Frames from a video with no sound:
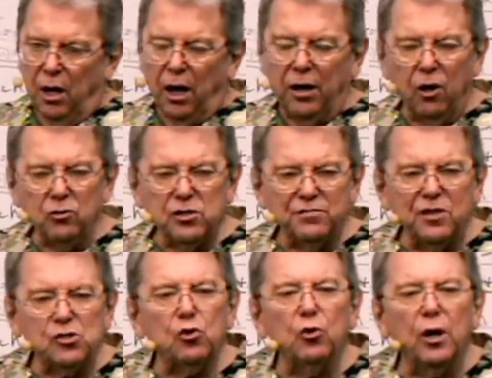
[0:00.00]
And those of
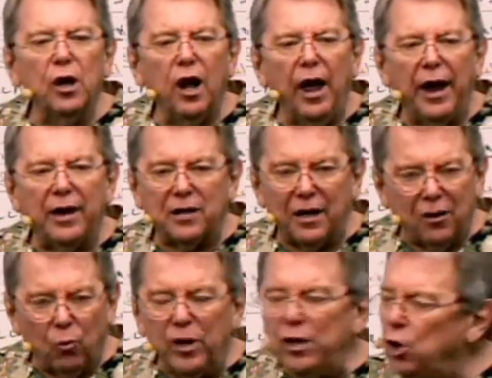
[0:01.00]
us who are elect,
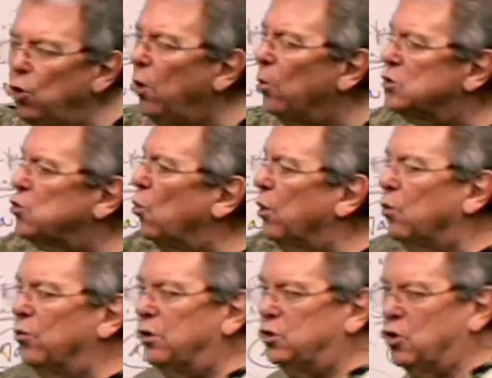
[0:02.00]
we knew it was going
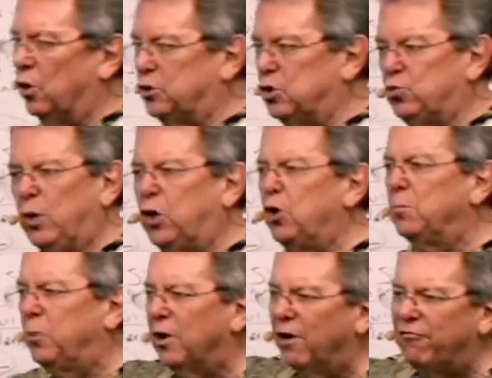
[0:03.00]
on in the churches. We couldn't
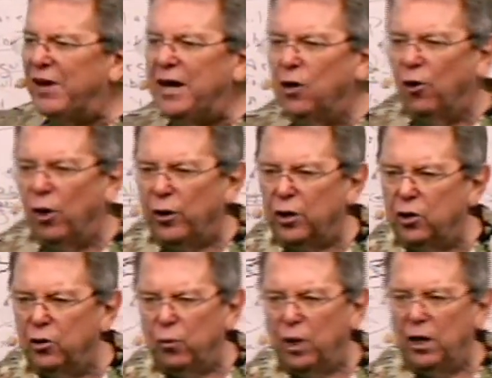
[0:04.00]
put our finger on it,
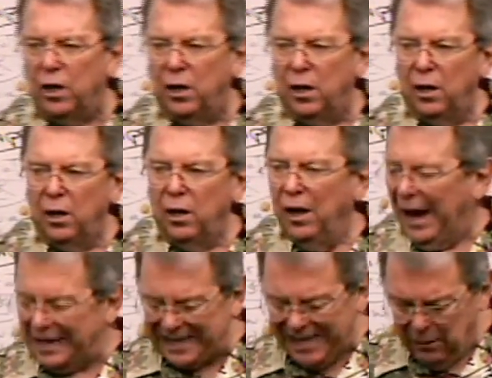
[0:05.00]
could we?
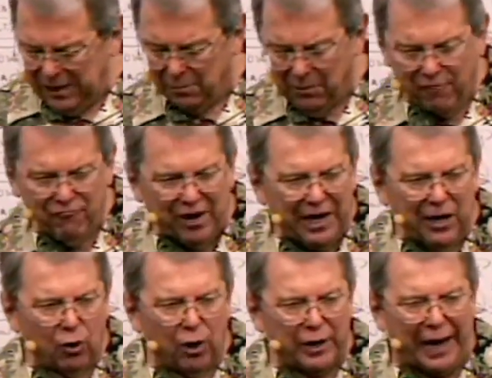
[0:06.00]
I can't get my
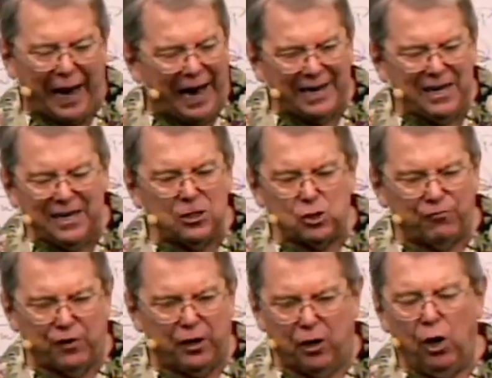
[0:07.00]
finger on it. How do you get your
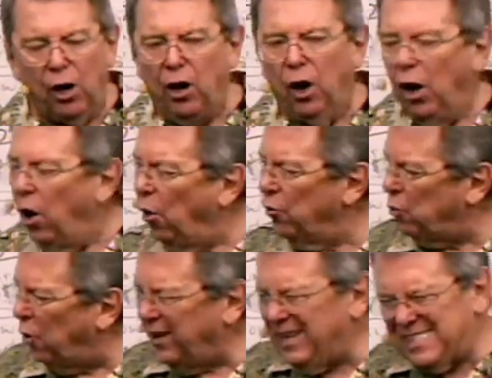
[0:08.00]
finger on
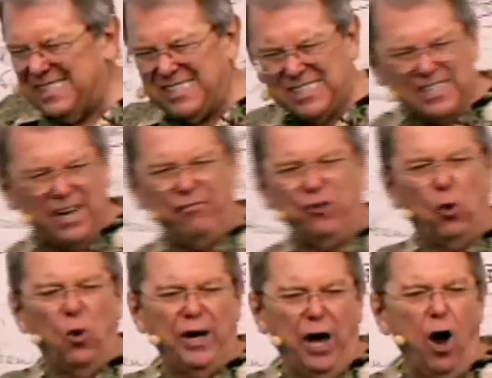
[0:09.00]
what is this stuff
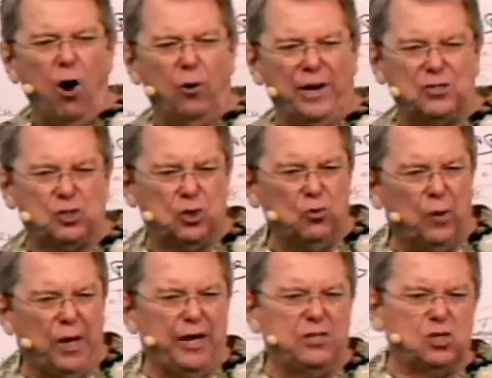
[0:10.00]
going on? It's too
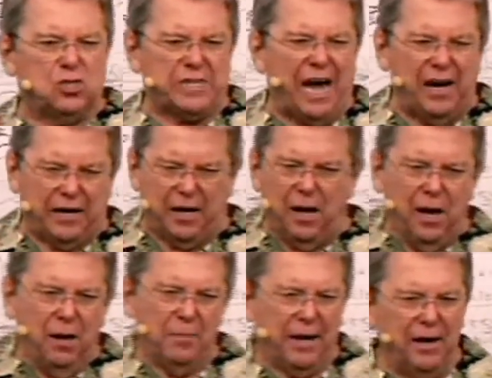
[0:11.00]
religious sounding,
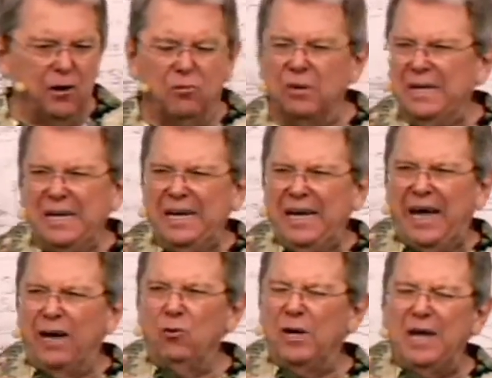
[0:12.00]
but I
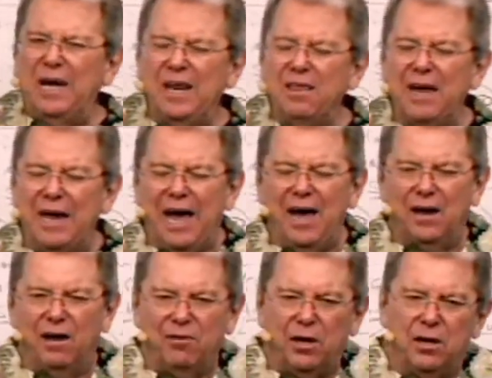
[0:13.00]
don't get anything out
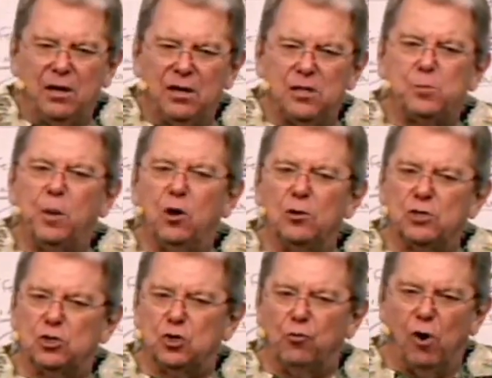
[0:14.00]
of it. It's because
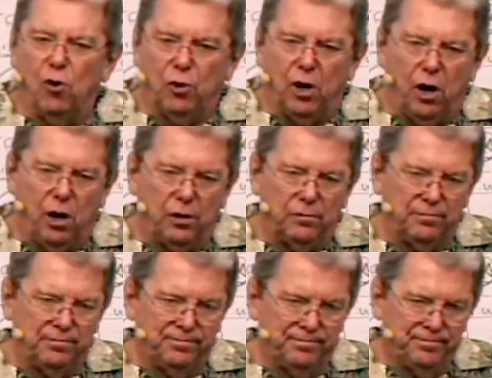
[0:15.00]
it's the wrong God.
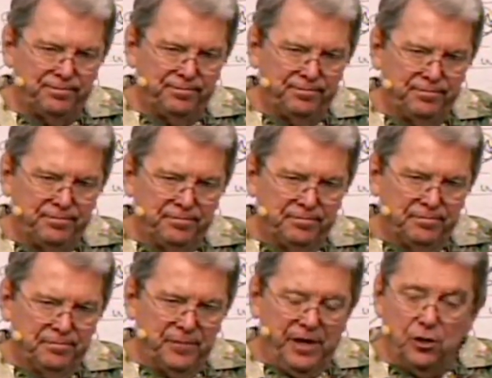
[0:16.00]

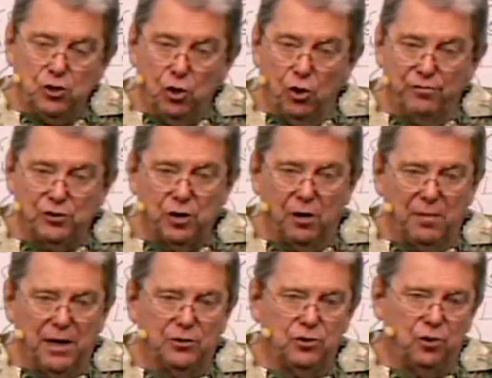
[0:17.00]
Their Jehovah's not
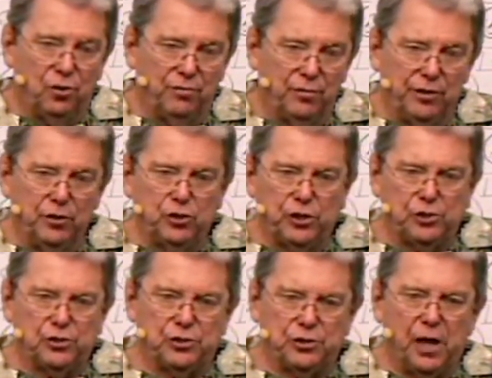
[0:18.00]
my Jehovah. Their
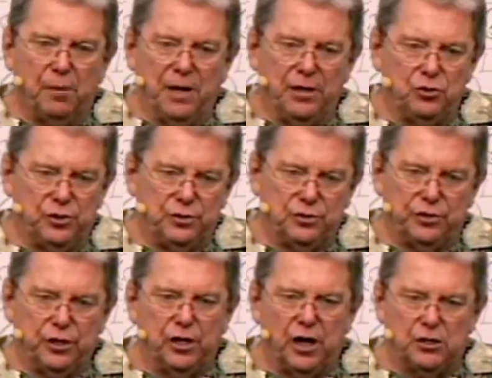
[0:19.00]
Jesus is not my Jesus.
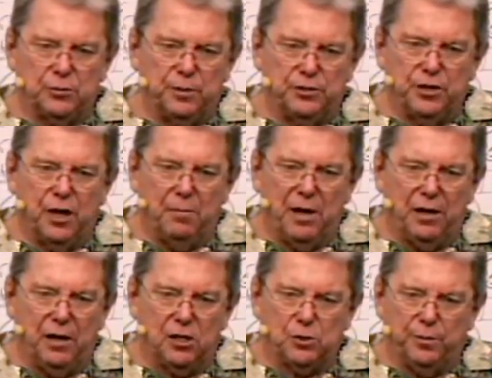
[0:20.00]
Their gospel is not my
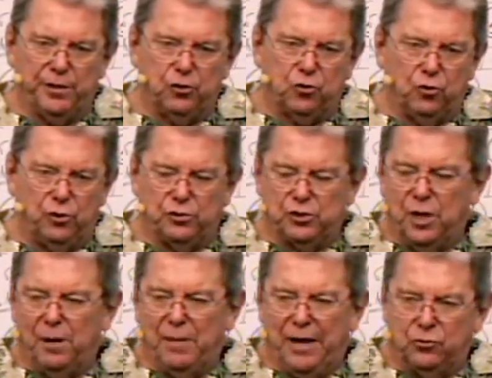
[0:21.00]
gospel. Their truth is
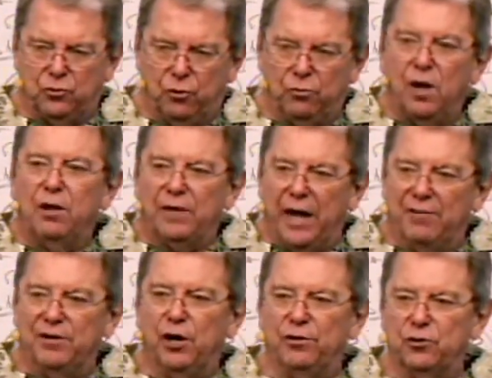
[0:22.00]
not my truth. They have
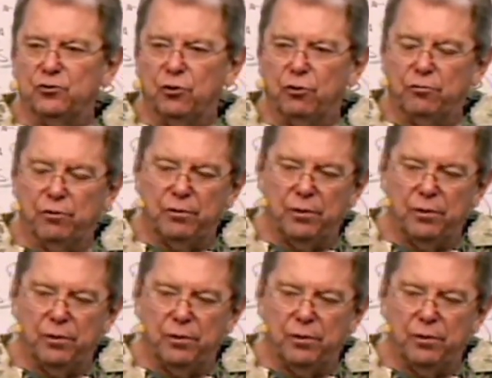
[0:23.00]
another truth.